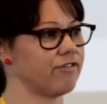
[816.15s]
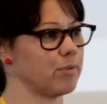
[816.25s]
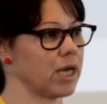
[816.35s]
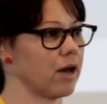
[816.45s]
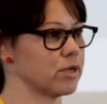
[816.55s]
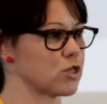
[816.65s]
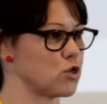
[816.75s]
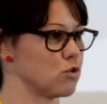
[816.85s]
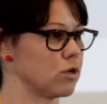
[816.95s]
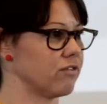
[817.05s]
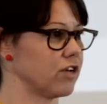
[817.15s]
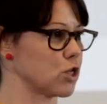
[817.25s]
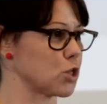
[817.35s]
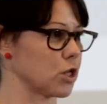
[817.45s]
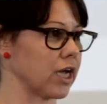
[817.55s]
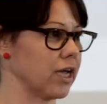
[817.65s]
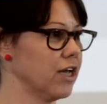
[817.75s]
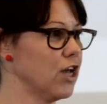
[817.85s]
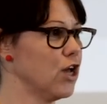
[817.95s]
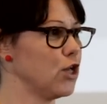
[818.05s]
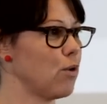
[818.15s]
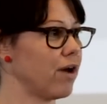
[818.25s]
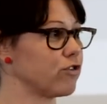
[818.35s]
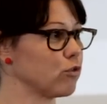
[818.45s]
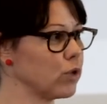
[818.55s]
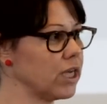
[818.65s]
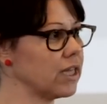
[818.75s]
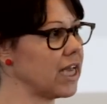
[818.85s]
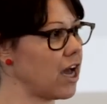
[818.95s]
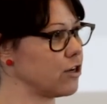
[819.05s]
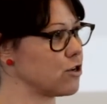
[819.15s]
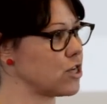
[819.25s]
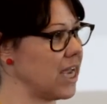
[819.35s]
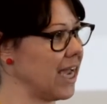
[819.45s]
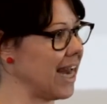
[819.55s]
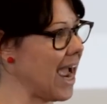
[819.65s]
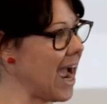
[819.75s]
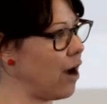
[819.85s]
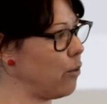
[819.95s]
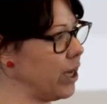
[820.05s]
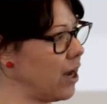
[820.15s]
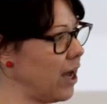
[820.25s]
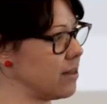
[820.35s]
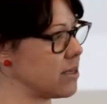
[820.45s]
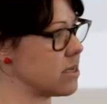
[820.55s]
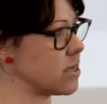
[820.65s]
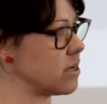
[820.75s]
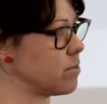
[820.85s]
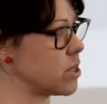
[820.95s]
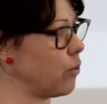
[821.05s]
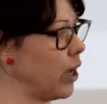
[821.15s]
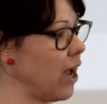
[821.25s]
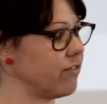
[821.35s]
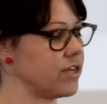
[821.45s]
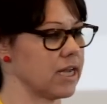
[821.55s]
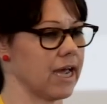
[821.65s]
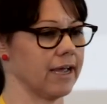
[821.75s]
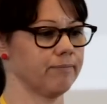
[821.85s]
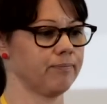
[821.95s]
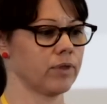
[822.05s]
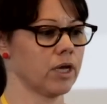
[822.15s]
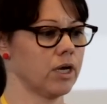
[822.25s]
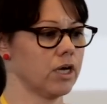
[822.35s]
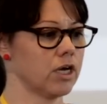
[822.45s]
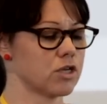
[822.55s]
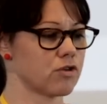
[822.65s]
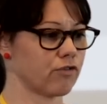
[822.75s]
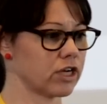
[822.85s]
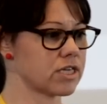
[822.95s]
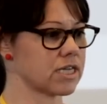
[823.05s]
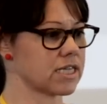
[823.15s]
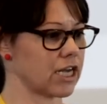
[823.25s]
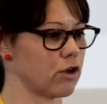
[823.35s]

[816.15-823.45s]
have to become a student of history. You have to really understand how we got the systems that we have today. So for instance, I